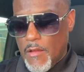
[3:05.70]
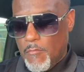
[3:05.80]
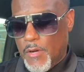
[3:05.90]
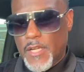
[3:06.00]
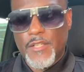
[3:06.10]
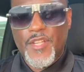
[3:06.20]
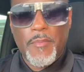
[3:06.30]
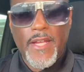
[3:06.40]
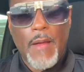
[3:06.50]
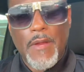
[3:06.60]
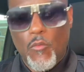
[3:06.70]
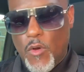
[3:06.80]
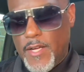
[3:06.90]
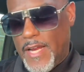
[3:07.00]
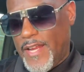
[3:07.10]
but typically I'm not
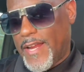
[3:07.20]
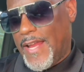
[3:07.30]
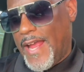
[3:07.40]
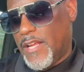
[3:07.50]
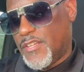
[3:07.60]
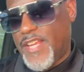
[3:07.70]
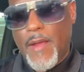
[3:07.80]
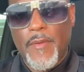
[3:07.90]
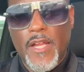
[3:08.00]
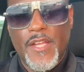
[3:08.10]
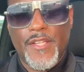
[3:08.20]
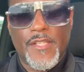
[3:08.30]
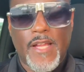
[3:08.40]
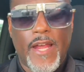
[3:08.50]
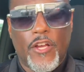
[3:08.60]
one that think like salmon
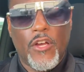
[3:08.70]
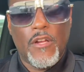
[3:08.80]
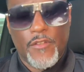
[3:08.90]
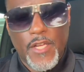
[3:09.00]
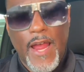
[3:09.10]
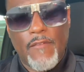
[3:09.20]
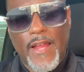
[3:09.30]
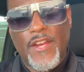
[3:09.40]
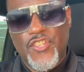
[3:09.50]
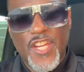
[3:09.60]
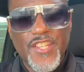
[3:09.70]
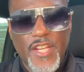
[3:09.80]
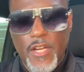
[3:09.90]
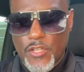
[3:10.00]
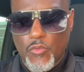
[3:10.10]
is like good to have like cheese in
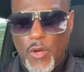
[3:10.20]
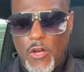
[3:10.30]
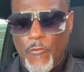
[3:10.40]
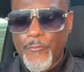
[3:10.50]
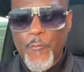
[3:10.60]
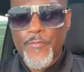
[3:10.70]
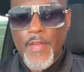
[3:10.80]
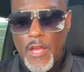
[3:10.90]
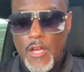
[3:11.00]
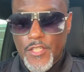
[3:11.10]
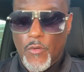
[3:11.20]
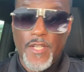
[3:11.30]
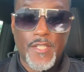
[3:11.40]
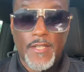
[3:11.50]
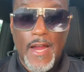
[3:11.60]
it as well. So
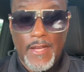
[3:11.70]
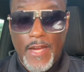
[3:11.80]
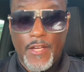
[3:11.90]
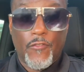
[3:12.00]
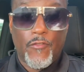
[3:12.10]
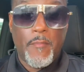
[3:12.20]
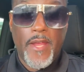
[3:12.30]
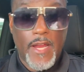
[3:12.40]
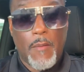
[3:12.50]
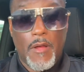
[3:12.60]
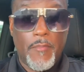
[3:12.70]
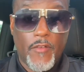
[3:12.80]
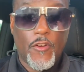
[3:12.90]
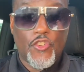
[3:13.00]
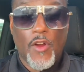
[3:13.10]
this is kind of like different for me. I'm gonna give
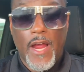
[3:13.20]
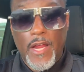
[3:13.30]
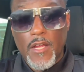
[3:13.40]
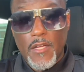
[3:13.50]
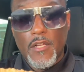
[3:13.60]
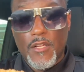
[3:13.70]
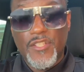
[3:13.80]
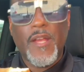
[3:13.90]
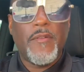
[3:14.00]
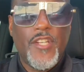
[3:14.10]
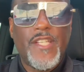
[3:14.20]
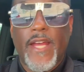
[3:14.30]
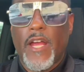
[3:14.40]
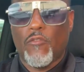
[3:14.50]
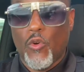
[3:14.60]
it a try. Salmon cheesesteak
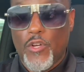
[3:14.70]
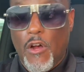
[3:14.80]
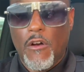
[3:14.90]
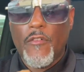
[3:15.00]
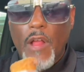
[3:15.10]
egg roll, dog.